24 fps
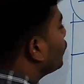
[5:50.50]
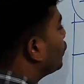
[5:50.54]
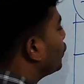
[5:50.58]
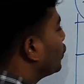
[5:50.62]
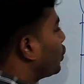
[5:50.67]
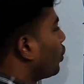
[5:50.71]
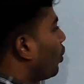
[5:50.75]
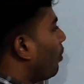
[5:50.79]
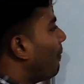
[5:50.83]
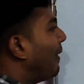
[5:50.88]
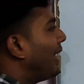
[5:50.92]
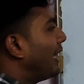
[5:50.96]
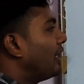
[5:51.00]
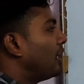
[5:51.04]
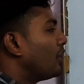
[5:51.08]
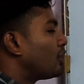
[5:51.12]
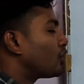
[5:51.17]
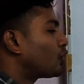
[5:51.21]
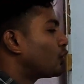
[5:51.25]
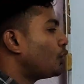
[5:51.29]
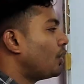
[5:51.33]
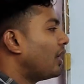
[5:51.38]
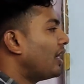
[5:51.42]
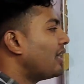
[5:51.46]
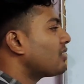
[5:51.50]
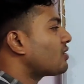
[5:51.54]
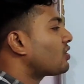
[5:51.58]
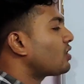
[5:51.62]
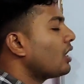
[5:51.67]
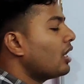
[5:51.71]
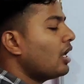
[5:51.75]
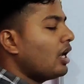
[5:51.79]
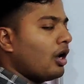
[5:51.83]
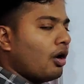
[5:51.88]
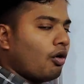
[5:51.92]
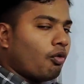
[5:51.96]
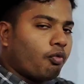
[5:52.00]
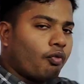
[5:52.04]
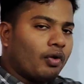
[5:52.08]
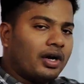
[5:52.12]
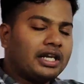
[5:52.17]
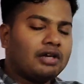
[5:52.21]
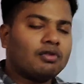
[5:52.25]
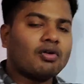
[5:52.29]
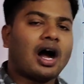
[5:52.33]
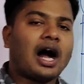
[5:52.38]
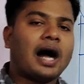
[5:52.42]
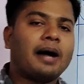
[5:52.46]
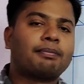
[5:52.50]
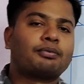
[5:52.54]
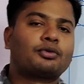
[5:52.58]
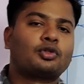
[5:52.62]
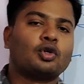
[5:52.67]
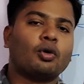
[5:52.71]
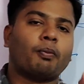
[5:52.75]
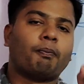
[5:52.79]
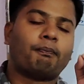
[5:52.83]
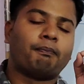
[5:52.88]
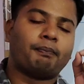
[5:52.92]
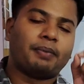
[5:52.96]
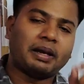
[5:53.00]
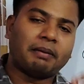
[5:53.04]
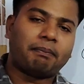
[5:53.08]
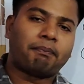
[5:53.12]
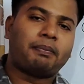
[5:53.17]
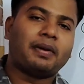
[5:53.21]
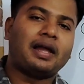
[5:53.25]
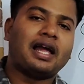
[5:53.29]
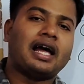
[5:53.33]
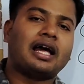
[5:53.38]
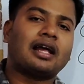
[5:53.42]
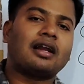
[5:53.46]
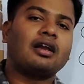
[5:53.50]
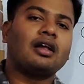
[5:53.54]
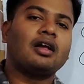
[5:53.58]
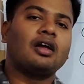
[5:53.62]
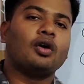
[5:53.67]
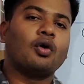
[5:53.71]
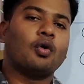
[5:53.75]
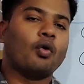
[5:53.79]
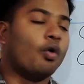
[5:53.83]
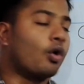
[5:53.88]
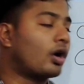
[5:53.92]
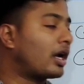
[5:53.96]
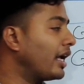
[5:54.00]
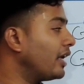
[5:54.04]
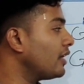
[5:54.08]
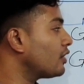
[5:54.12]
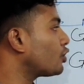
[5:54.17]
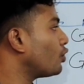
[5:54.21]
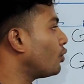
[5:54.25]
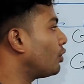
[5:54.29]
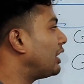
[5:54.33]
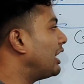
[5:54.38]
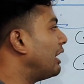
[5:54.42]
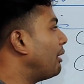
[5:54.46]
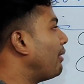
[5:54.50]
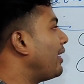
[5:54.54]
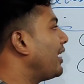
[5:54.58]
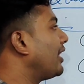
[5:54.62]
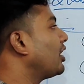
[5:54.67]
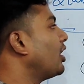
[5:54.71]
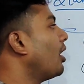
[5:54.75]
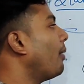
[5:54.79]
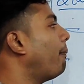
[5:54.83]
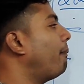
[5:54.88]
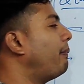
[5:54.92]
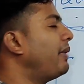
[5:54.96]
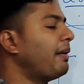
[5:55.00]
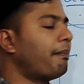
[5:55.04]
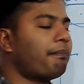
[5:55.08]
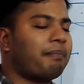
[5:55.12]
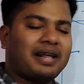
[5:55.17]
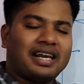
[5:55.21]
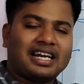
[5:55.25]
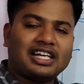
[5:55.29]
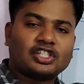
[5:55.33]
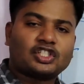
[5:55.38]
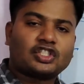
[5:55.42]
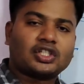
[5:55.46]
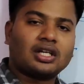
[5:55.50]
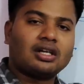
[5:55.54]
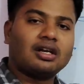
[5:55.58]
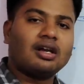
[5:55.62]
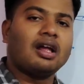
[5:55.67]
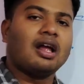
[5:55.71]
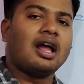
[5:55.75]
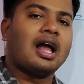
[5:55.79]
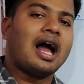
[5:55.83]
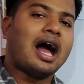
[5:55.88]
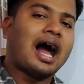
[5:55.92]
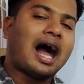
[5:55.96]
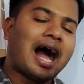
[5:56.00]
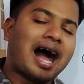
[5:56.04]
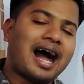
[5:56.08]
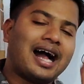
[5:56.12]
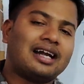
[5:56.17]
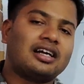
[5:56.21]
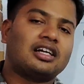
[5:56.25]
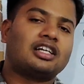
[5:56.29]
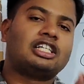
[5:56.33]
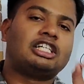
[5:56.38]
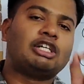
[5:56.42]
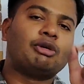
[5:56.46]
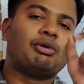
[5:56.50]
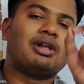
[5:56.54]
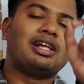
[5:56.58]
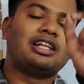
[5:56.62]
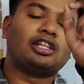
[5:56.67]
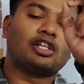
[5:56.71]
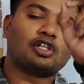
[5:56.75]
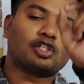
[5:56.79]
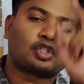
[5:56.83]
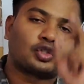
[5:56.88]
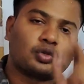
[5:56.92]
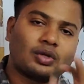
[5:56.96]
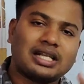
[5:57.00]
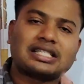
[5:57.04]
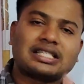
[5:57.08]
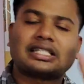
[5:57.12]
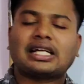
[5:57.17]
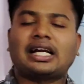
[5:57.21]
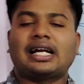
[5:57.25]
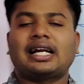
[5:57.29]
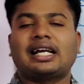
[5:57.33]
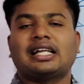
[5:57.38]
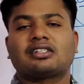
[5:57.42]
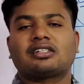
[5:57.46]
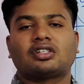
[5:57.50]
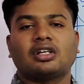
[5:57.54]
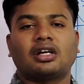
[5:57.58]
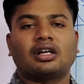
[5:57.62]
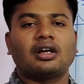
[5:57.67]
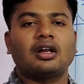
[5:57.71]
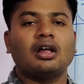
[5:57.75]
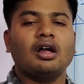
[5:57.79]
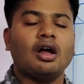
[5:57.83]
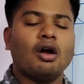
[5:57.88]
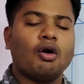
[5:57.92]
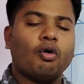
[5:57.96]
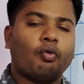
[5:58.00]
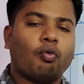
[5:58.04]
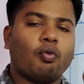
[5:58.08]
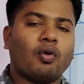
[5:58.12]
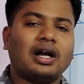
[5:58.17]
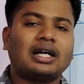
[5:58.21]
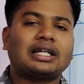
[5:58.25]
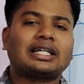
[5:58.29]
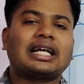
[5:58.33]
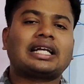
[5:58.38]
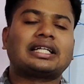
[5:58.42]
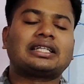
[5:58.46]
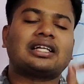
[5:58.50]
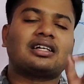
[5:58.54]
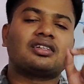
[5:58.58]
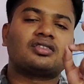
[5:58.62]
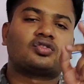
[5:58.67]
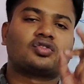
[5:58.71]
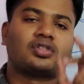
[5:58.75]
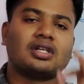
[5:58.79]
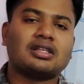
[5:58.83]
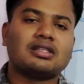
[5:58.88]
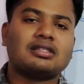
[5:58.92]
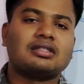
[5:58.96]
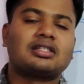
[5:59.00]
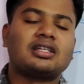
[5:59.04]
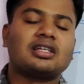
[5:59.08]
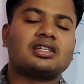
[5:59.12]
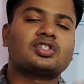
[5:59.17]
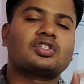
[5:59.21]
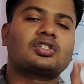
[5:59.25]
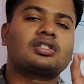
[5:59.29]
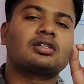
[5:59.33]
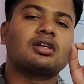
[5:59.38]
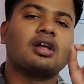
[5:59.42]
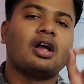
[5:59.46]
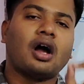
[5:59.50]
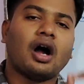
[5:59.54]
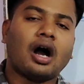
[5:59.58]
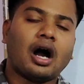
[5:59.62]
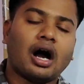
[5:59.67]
so my dear students, when you have to prepare, okay, so during the preparation and during the storage condition, what are the changes